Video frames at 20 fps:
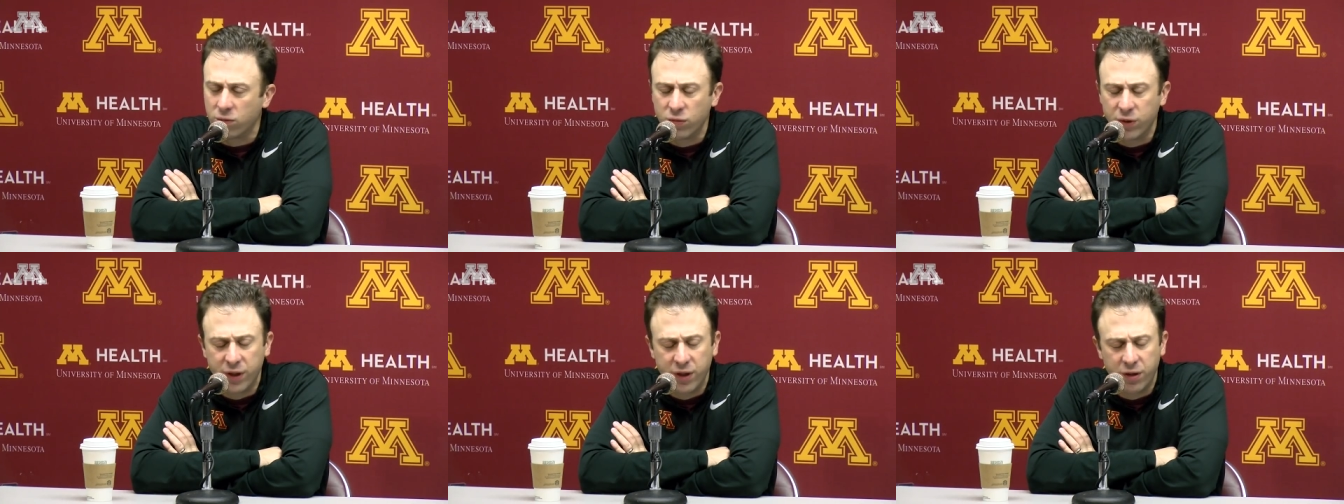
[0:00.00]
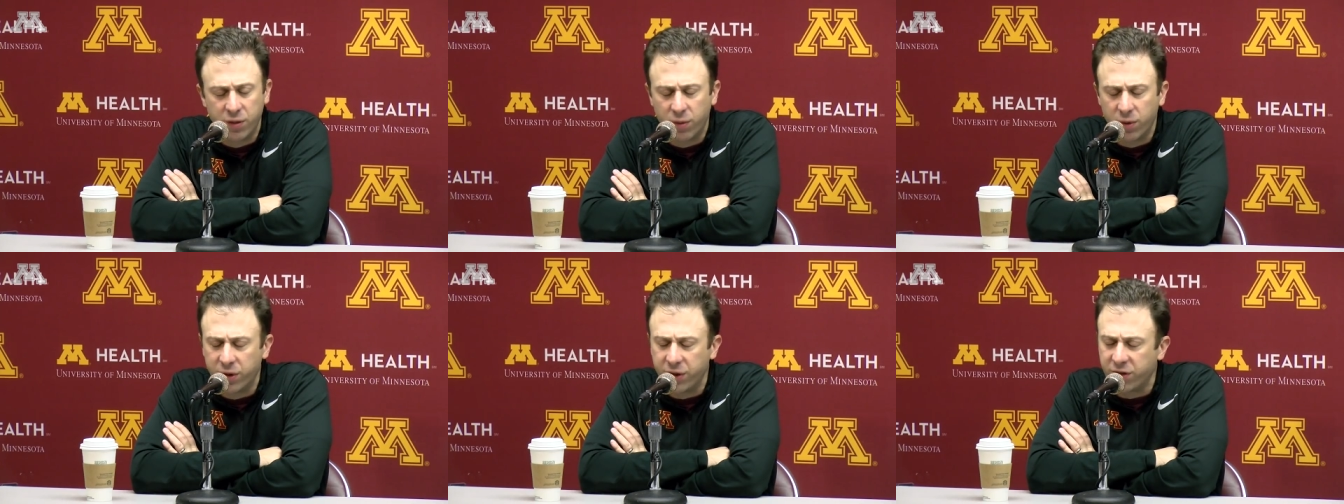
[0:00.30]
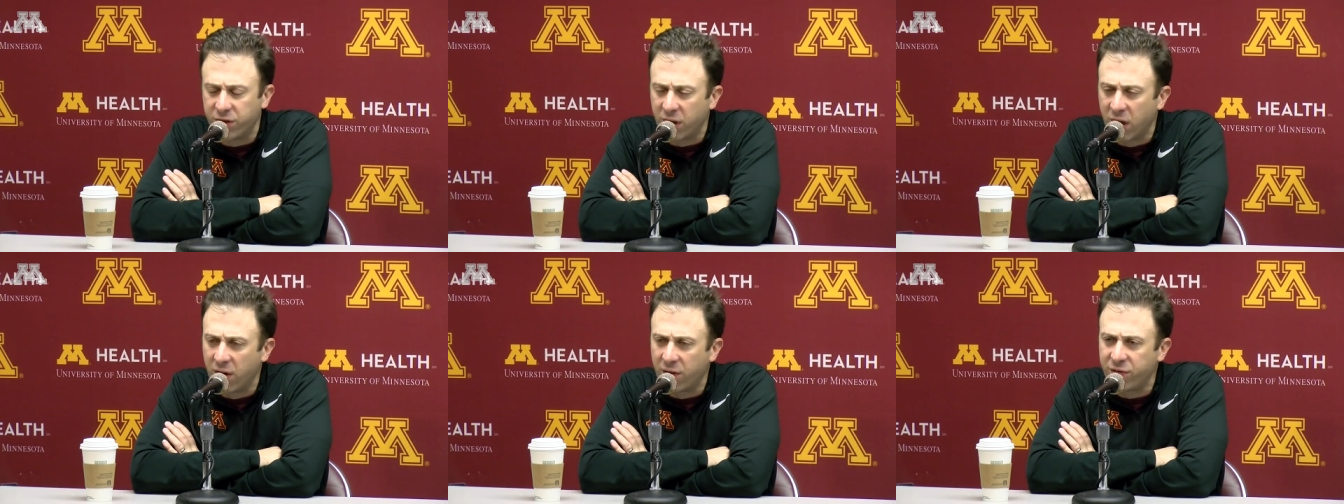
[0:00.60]
really, really
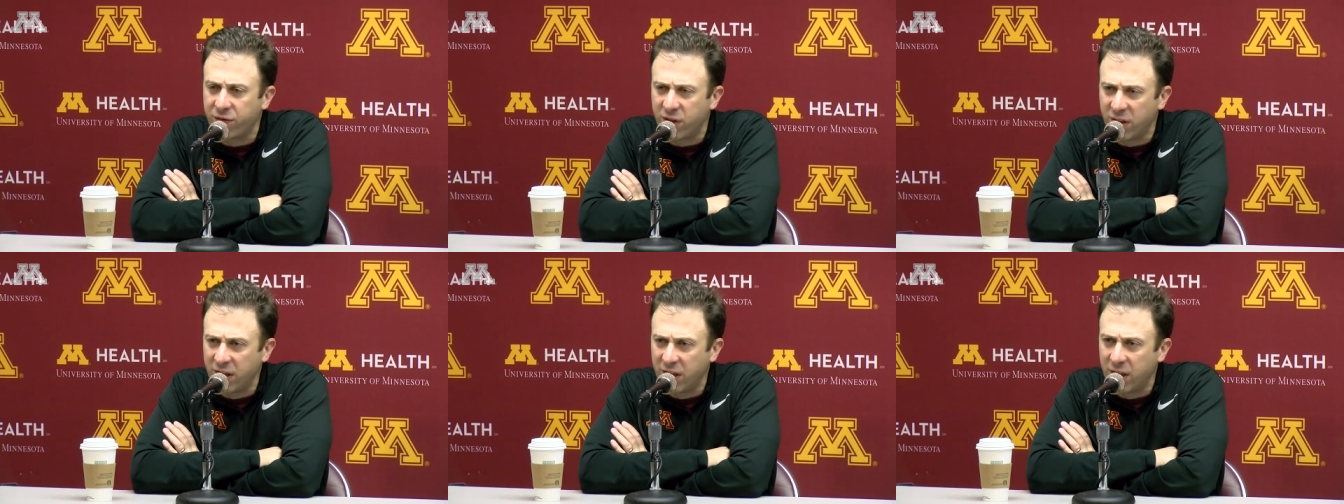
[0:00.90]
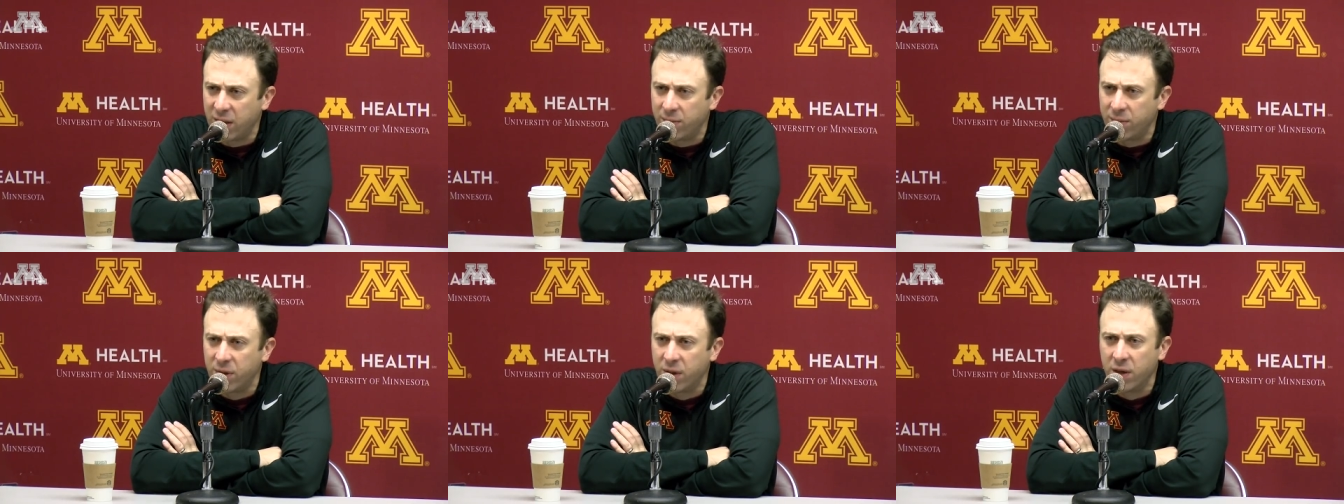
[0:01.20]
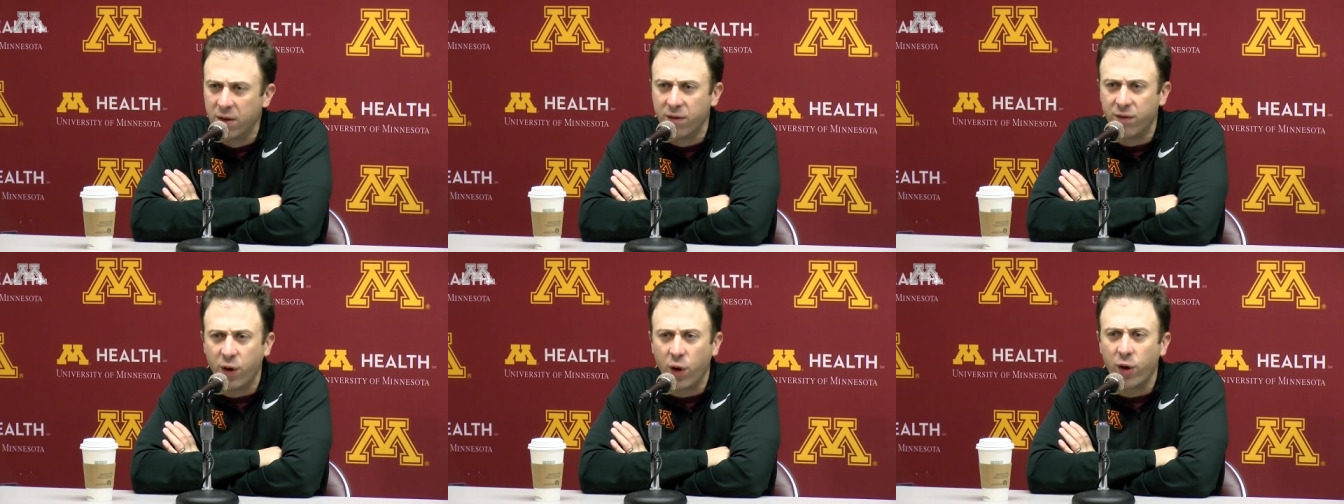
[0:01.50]
tough team,
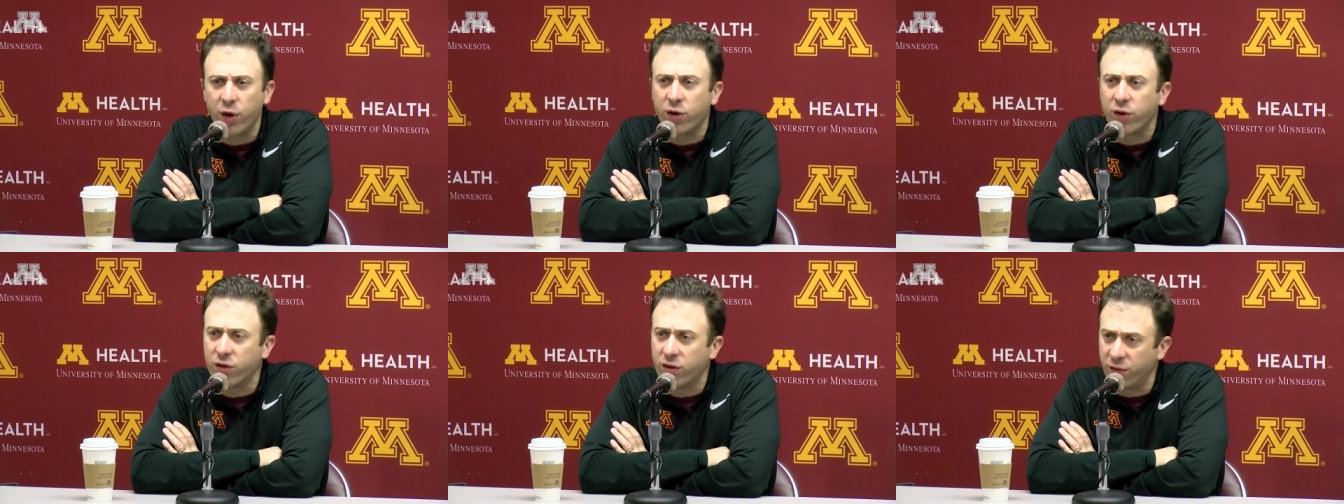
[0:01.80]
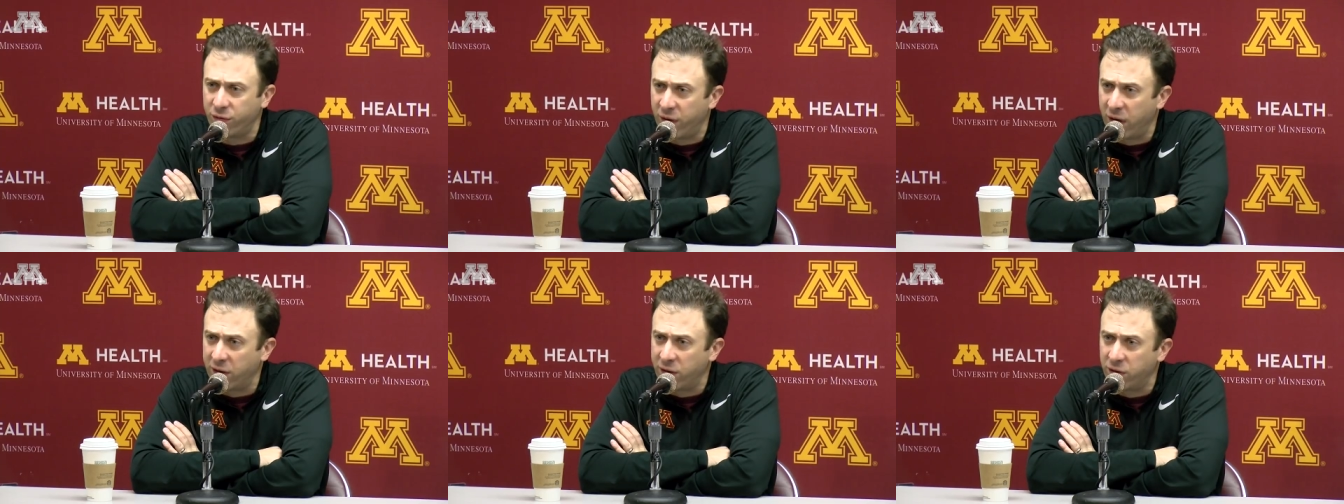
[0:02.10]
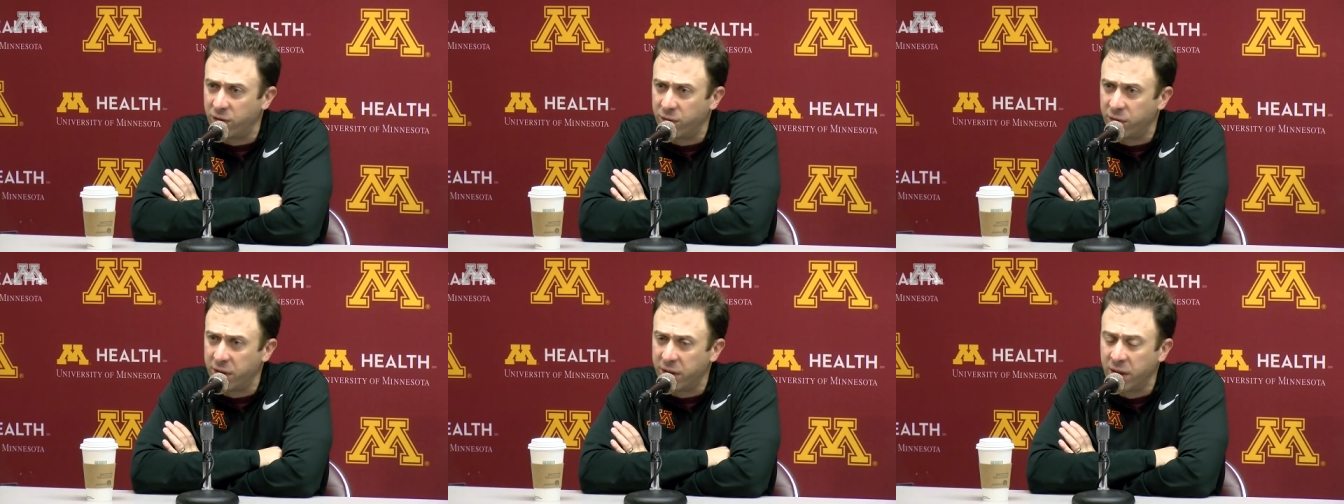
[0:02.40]
very good
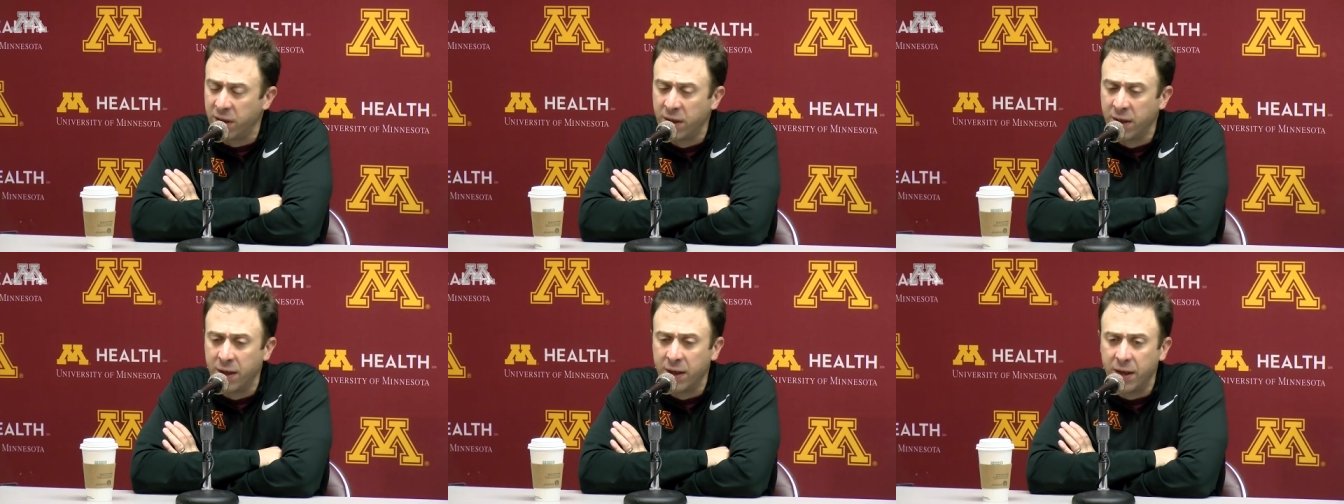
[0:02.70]
defensively.